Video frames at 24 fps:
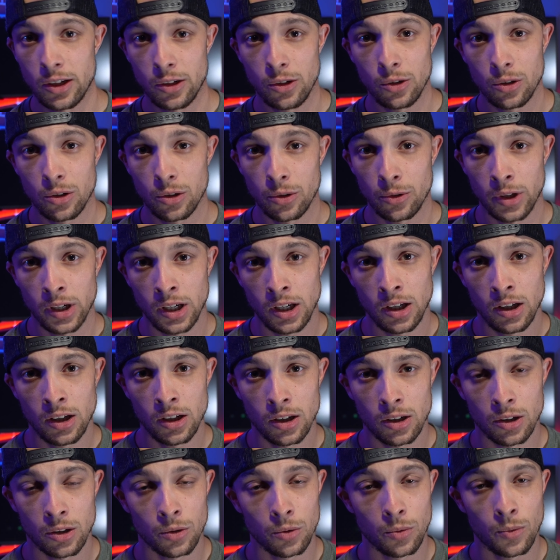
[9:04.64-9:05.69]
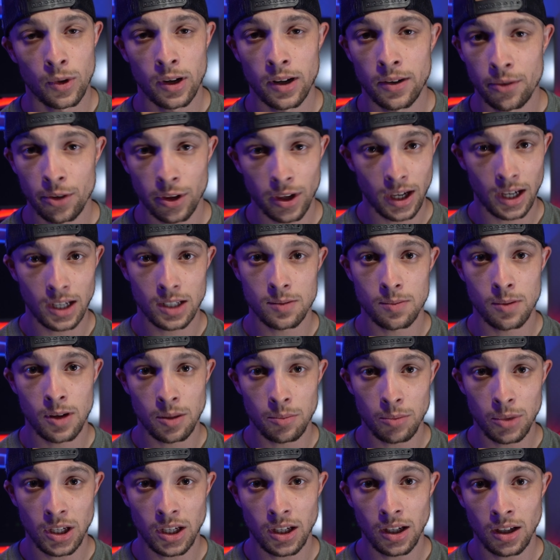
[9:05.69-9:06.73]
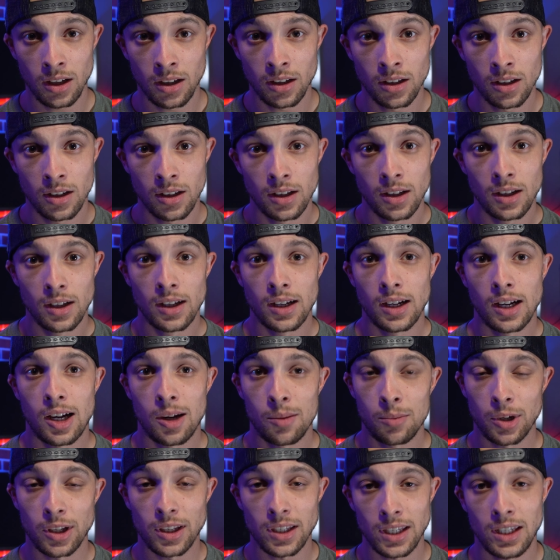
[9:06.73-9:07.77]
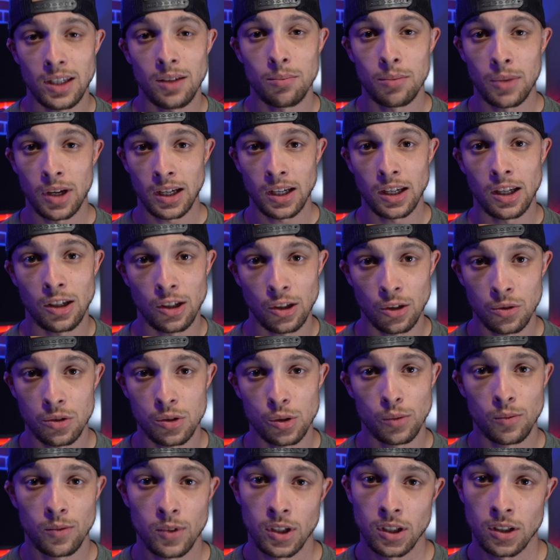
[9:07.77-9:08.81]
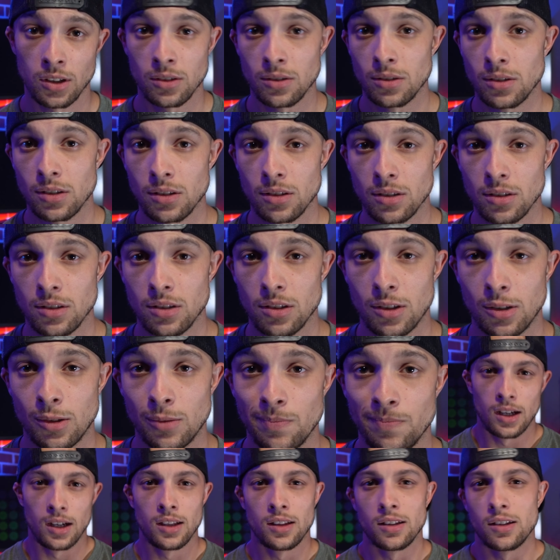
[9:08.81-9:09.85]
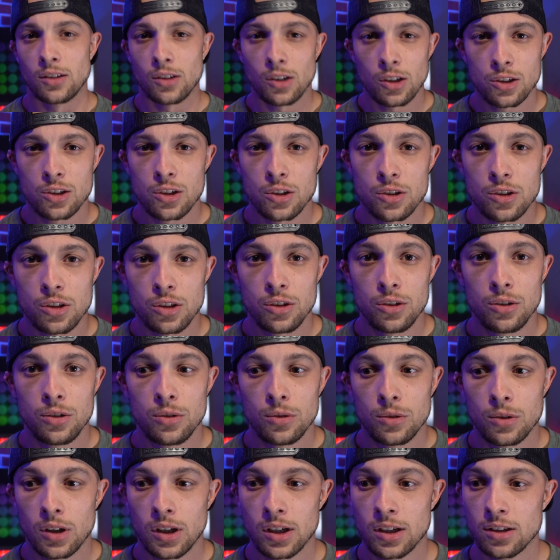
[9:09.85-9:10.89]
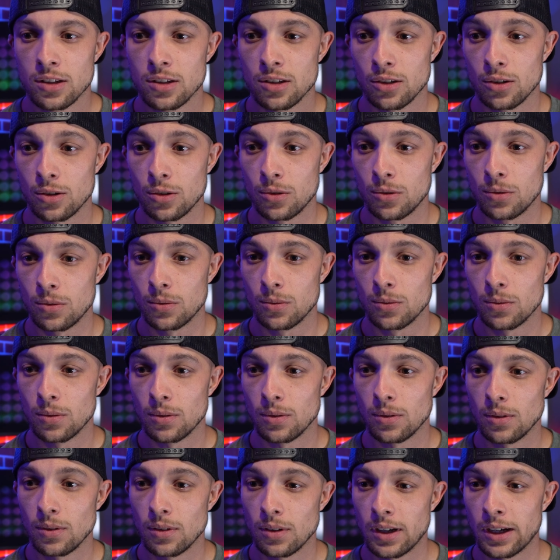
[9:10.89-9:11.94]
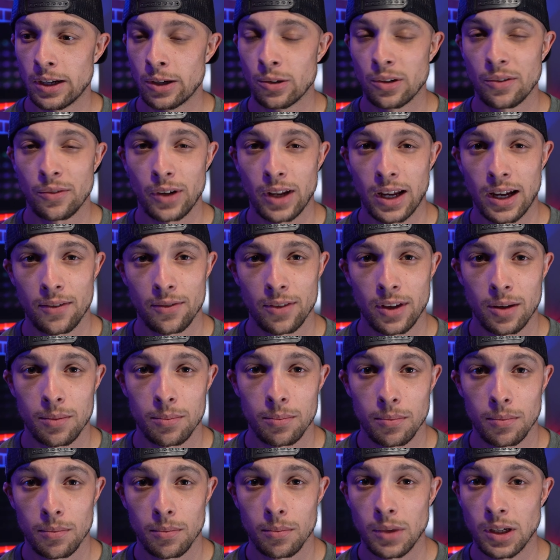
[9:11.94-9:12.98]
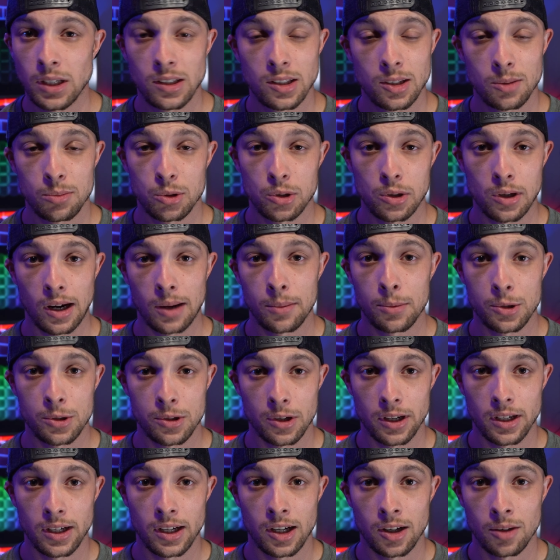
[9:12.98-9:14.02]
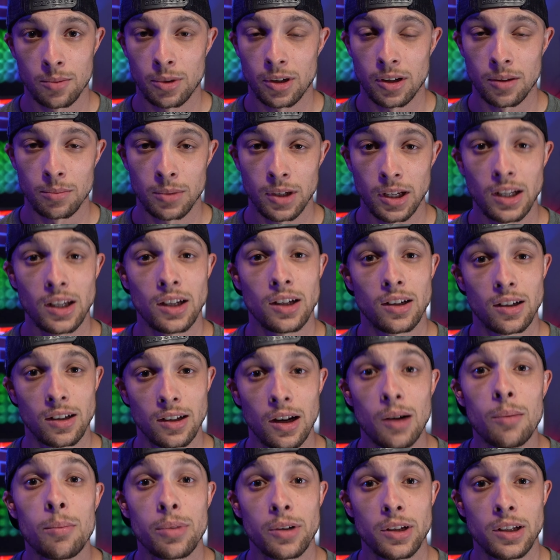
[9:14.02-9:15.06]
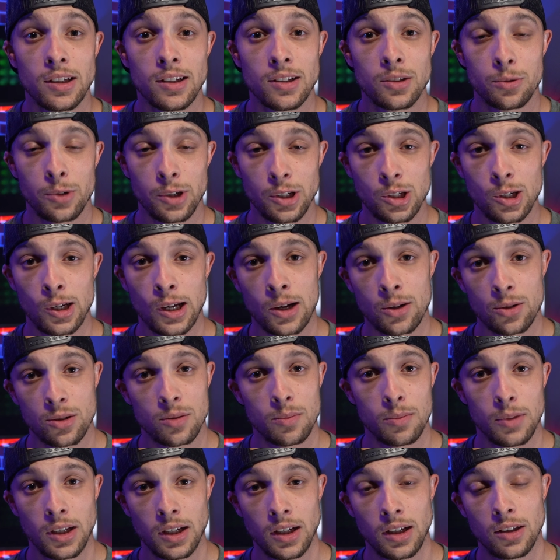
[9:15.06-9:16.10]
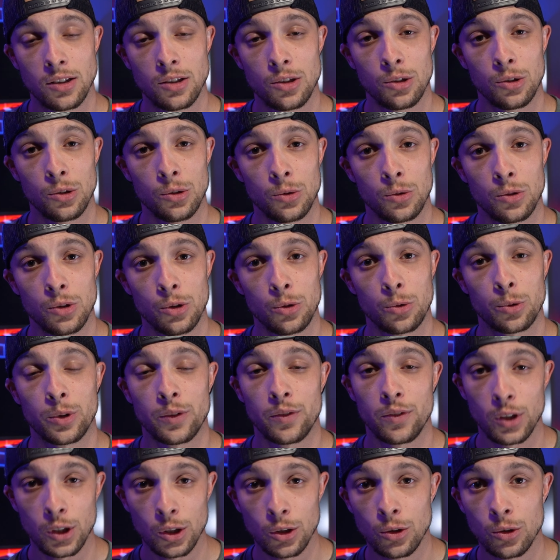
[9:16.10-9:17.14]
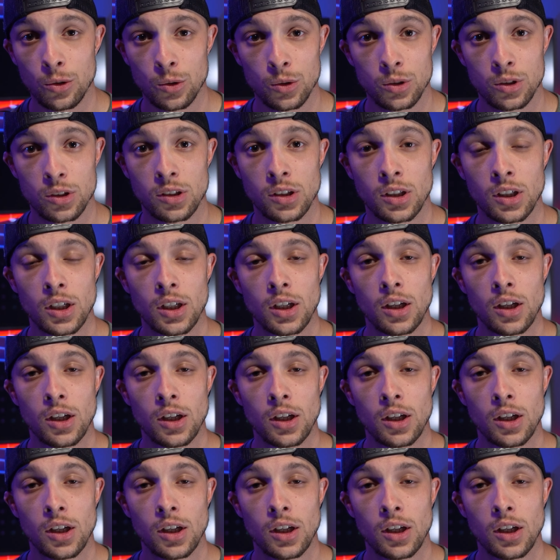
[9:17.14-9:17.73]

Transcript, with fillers: a new career or whatever the case may be, I'm gonna keep making YouTube videos. So, and then also too, so I don't even have that many subscribers right now, but I'm getting companies reaching out to me to do reviews